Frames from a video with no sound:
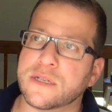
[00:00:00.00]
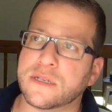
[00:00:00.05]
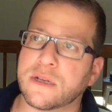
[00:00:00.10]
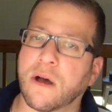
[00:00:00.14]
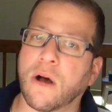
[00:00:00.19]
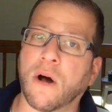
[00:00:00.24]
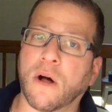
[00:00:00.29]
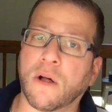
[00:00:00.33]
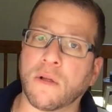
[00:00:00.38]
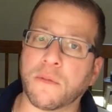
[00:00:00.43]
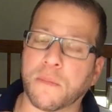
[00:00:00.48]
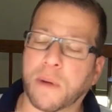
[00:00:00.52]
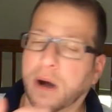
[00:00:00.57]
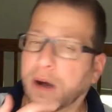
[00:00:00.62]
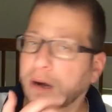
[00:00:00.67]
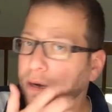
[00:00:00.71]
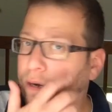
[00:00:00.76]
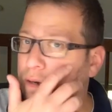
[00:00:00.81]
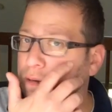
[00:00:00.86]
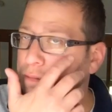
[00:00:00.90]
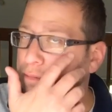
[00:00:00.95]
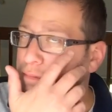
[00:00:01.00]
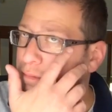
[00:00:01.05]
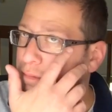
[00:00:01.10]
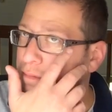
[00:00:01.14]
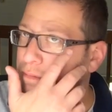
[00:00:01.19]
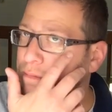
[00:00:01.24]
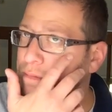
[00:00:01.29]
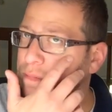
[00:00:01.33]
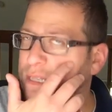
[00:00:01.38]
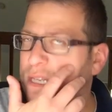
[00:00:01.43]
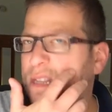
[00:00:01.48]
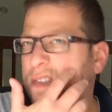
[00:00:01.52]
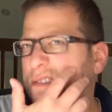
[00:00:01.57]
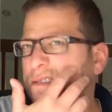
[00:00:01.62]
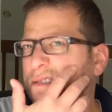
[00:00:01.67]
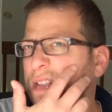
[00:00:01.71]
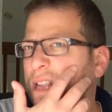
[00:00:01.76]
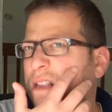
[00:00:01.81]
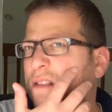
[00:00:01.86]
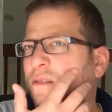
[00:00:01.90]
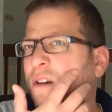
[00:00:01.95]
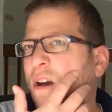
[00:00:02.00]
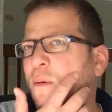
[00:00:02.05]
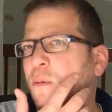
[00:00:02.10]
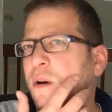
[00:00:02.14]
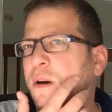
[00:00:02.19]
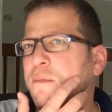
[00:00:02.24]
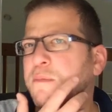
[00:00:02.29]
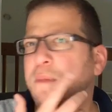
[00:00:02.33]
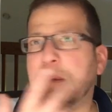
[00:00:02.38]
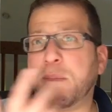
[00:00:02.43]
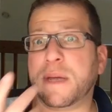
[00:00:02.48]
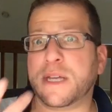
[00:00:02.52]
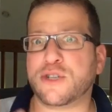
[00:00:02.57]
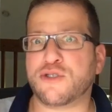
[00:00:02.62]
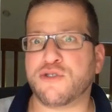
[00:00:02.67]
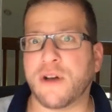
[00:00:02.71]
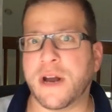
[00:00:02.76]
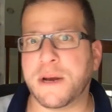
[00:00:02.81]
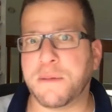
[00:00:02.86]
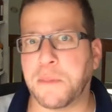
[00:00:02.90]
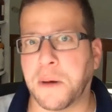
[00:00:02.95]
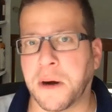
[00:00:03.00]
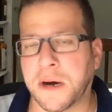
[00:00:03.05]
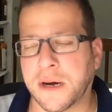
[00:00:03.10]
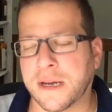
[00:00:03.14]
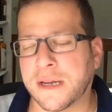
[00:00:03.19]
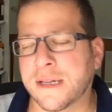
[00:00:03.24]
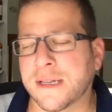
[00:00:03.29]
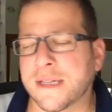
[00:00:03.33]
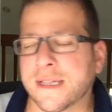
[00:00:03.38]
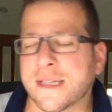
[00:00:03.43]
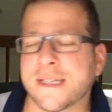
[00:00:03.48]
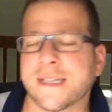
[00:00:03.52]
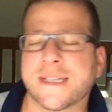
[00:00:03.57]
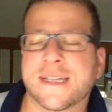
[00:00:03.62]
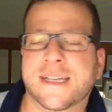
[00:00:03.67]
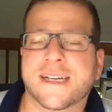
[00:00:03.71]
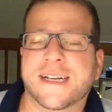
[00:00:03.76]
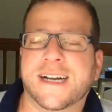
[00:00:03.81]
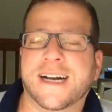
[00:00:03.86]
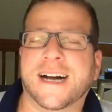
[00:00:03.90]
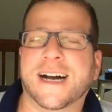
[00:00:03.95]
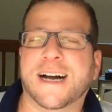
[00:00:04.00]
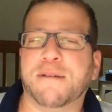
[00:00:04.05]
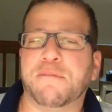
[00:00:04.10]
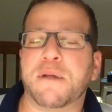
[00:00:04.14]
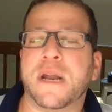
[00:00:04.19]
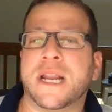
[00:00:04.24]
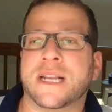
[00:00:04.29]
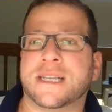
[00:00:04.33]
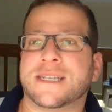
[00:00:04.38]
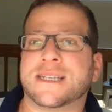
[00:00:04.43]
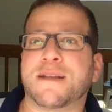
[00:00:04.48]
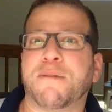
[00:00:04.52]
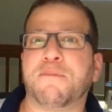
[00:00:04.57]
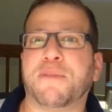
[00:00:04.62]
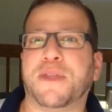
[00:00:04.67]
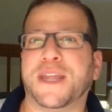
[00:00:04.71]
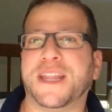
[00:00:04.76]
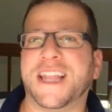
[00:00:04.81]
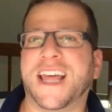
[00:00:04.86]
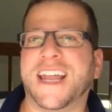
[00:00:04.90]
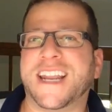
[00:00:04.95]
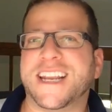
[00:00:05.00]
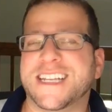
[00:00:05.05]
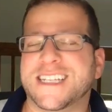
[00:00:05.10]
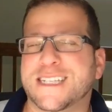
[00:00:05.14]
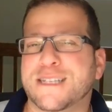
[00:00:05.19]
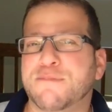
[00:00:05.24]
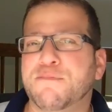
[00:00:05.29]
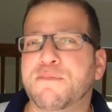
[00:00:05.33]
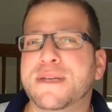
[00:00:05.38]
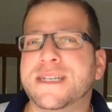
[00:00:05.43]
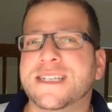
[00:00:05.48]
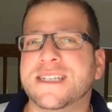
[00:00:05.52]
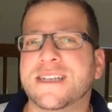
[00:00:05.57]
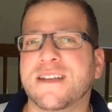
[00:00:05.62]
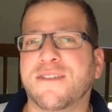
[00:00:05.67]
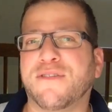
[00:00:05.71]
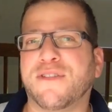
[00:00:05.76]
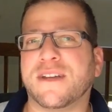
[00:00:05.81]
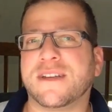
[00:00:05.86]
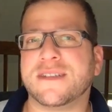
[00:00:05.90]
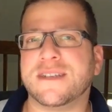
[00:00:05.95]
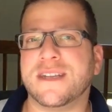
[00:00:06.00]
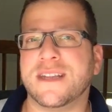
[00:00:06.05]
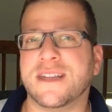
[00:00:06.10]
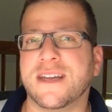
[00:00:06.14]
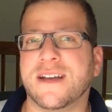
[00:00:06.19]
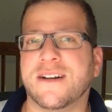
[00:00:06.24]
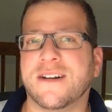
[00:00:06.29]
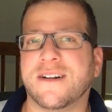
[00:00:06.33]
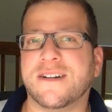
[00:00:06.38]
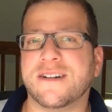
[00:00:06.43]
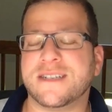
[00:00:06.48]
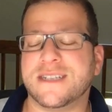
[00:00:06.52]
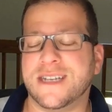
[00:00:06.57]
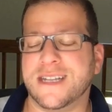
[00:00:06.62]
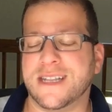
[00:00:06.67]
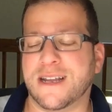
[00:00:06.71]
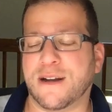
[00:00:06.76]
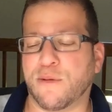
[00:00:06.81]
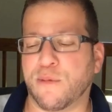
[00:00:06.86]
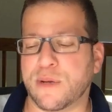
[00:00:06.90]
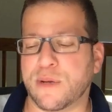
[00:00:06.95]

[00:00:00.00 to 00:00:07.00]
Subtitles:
a hallmark. Is that the right word? Maybe a trademark. But it's something that is specific to their